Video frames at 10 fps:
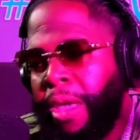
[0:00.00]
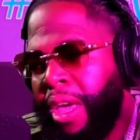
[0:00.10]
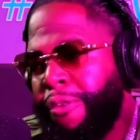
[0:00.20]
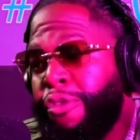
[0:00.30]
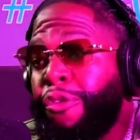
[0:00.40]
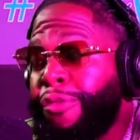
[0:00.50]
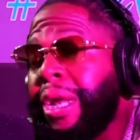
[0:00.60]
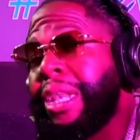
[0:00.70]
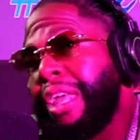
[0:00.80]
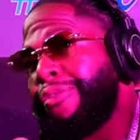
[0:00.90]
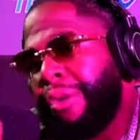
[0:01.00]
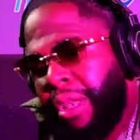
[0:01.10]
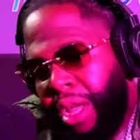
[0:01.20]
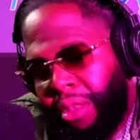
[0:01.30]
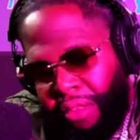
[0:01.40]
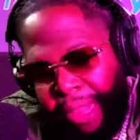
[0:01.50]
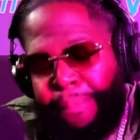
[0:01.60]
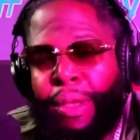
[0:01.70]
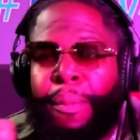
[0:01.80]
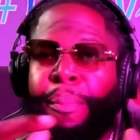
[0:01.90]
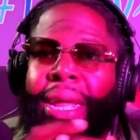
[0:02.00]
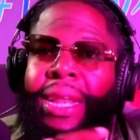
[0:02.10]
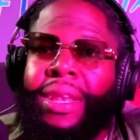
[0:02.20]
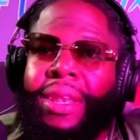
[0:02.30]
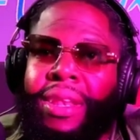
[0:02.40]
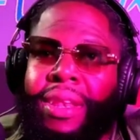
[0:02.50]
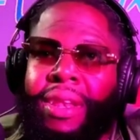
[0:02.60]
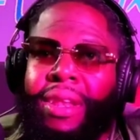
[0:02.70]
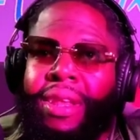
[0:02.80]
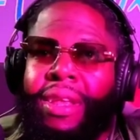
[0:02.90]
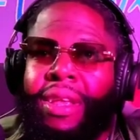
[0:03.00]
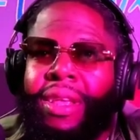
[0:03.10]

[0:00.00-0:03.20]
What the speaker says: You know what I'm saying? If you feel different, then step to the plate.